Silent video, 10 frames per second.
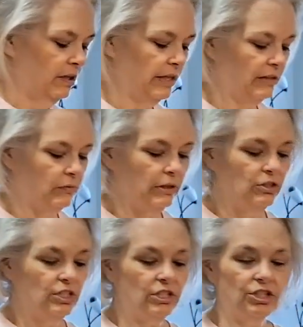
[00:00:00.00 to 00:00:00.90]
That
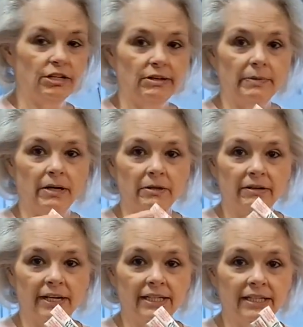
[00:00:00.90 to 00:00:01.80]
Welch's cherry
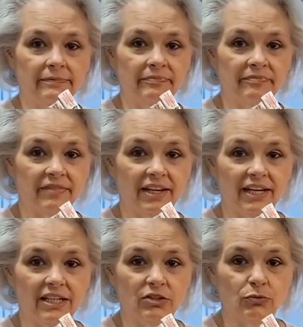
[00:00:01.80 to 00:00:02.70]
pomegranate
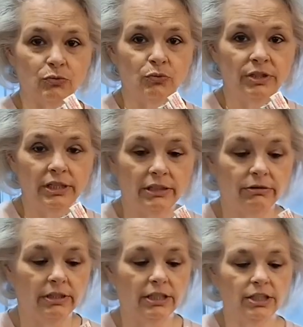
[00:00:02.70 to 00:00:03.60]
is really,
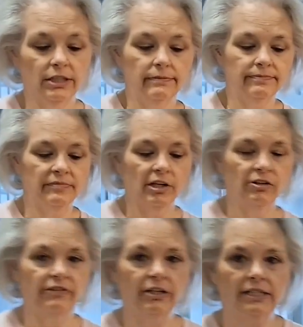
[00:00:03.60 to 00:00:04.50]
really good. I don't know if
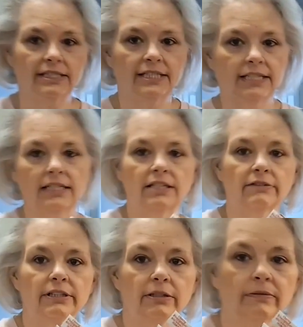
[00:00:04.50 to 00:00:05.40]
you can see it. Here we
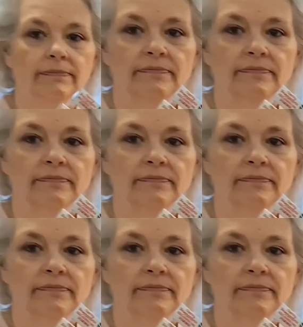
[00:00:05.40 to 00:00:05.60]
go.